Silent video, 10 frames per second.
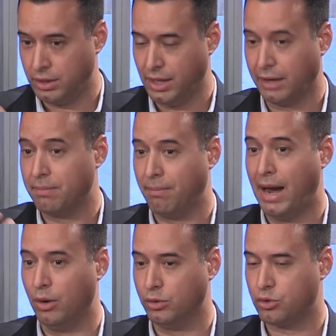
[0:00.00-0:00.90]
like,
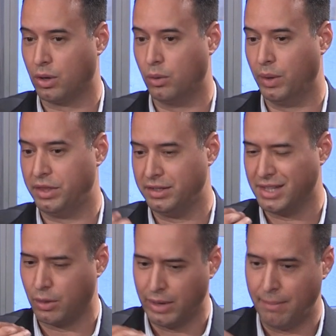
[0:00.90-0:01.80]
my own struggle with it is,
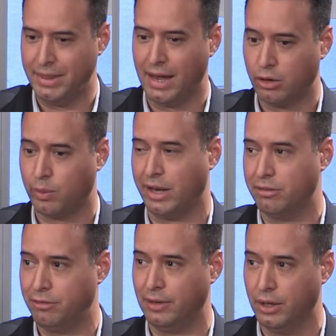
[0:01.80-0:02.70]
like, when I'm in that
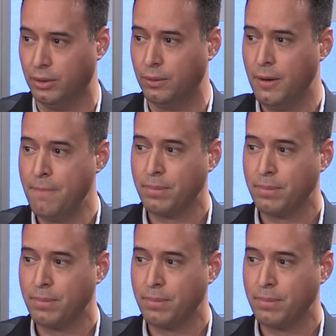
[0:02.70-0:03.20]
creative flow,